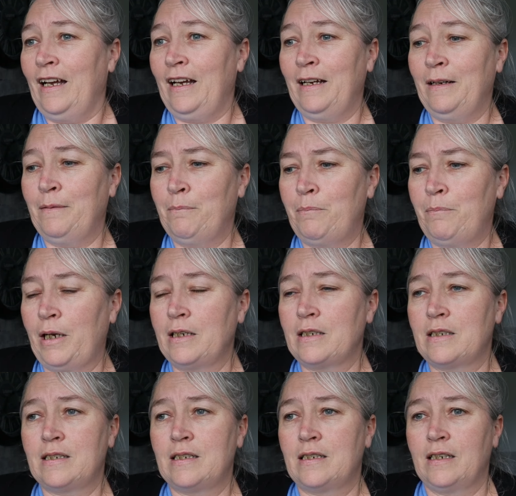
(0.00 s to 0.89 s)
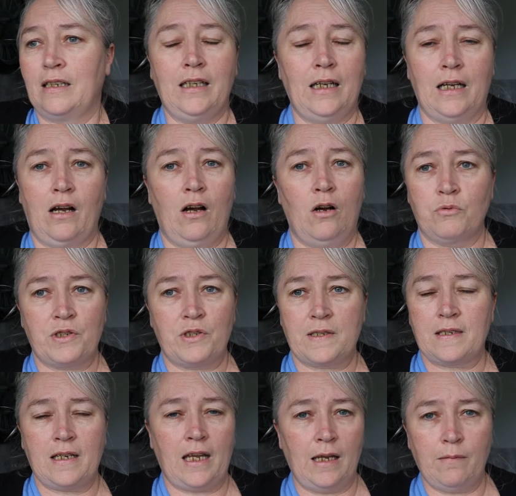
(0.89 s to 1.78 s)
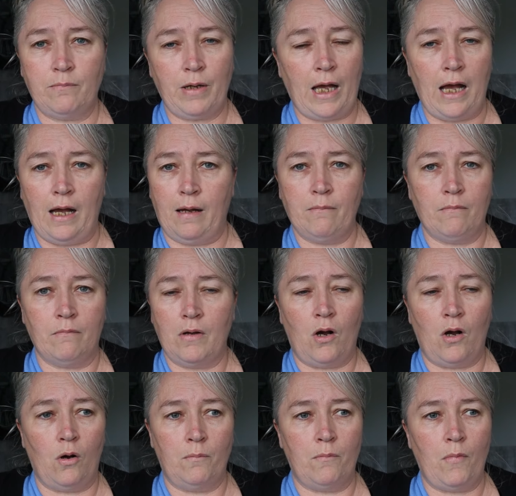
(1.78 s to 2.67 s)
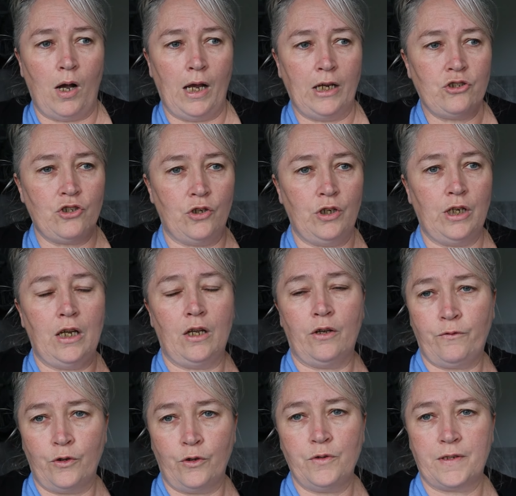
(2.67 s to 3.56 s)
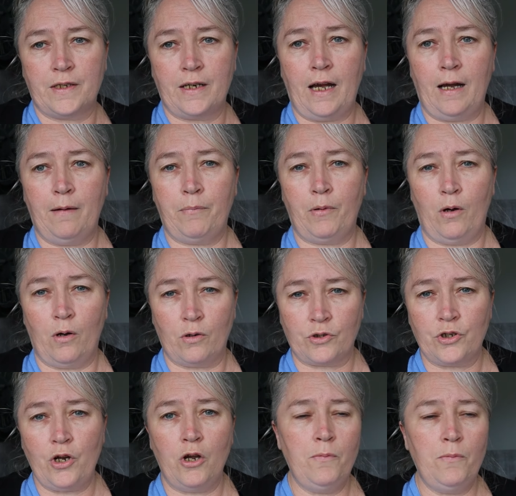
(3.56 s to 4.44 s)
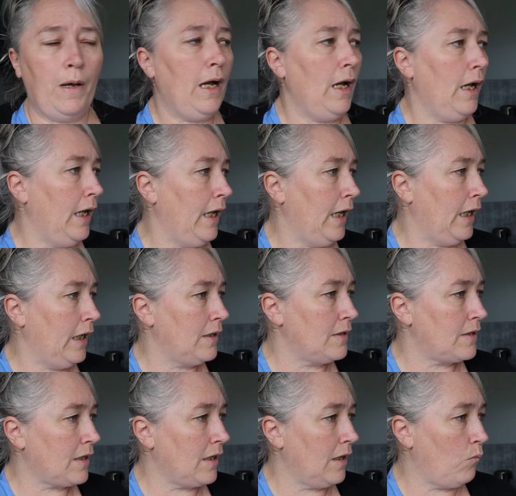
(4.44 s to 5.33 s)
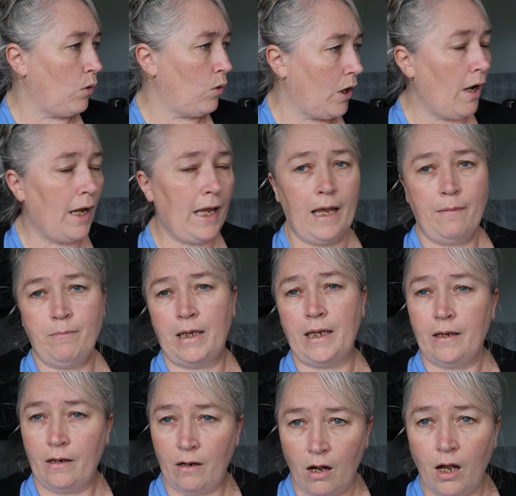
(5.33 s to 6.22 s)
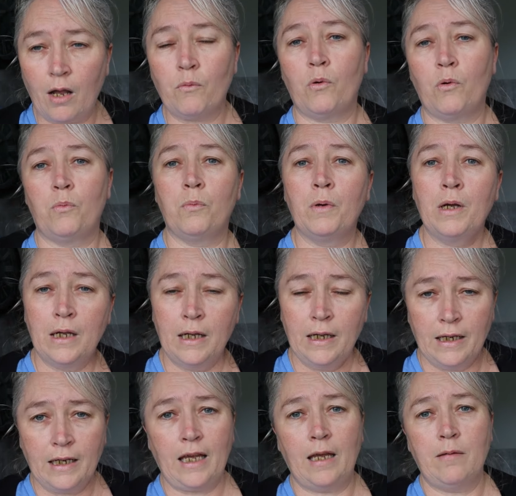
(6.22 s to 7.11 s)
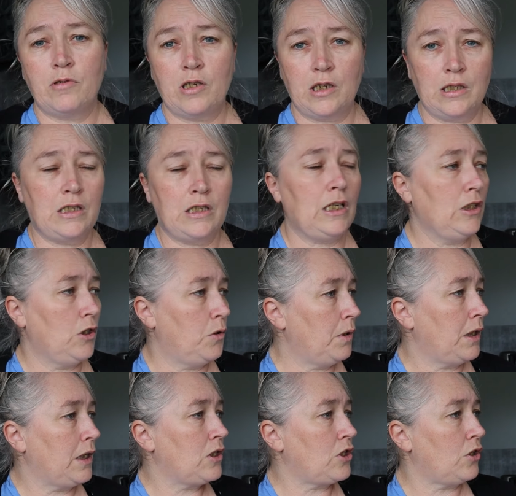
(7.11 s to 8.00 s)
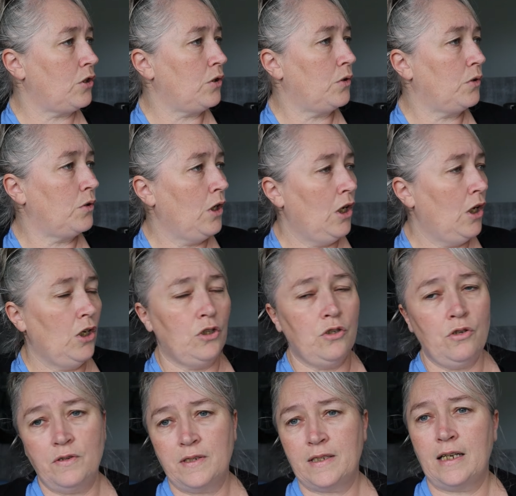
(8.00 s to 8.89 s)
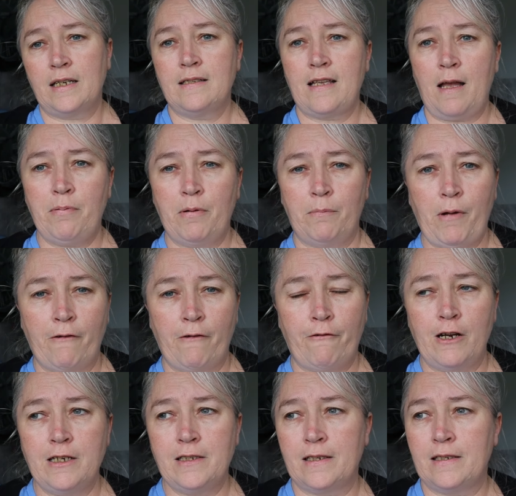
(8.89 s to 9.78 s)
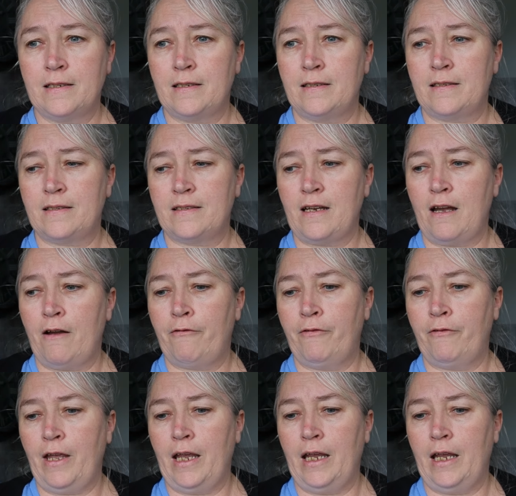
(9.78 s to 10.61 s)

Um, but yeah, I'll just keep um, on my journey of Use It Up October. And when I am here, I will keep continuing to use things up in my freezers and stuff.